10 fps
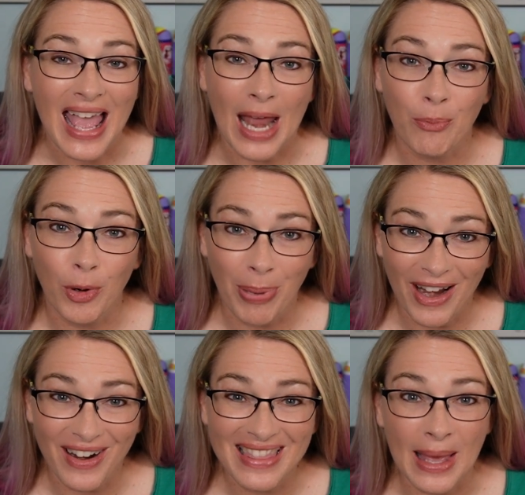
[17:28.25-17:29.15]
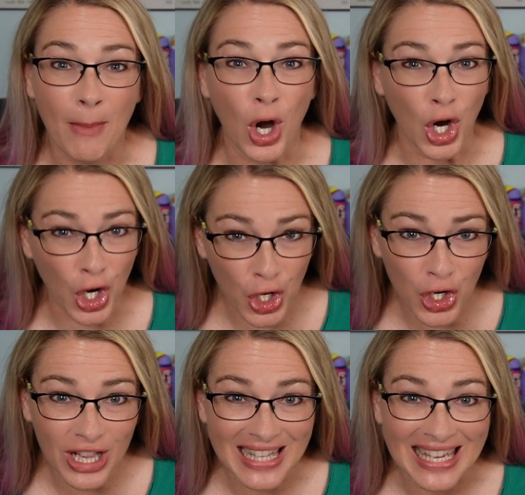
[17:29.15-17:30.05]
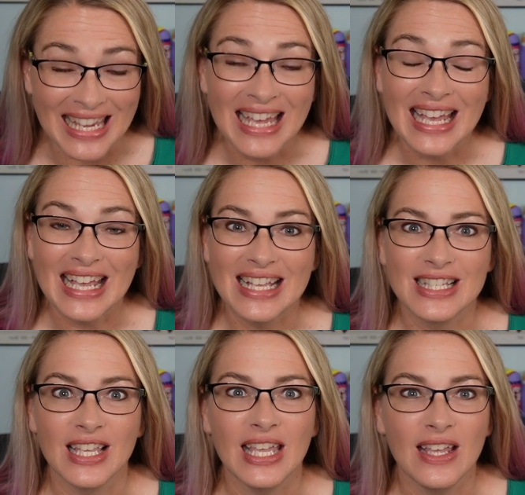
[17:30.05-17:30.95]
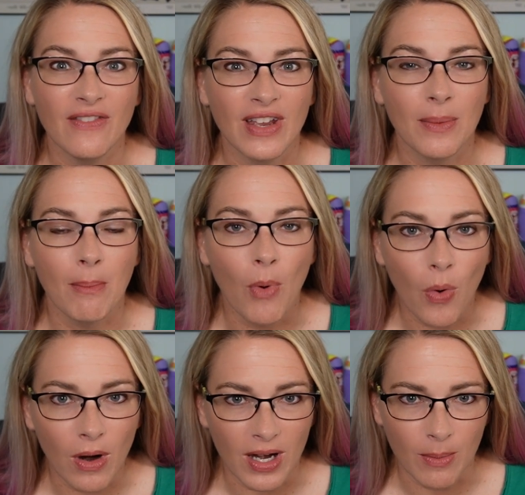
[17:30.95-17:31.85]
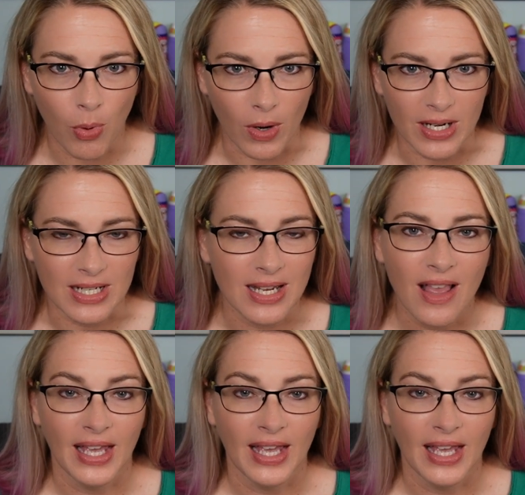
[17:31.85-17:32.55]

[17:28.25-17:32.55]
And preparing them early is even more important.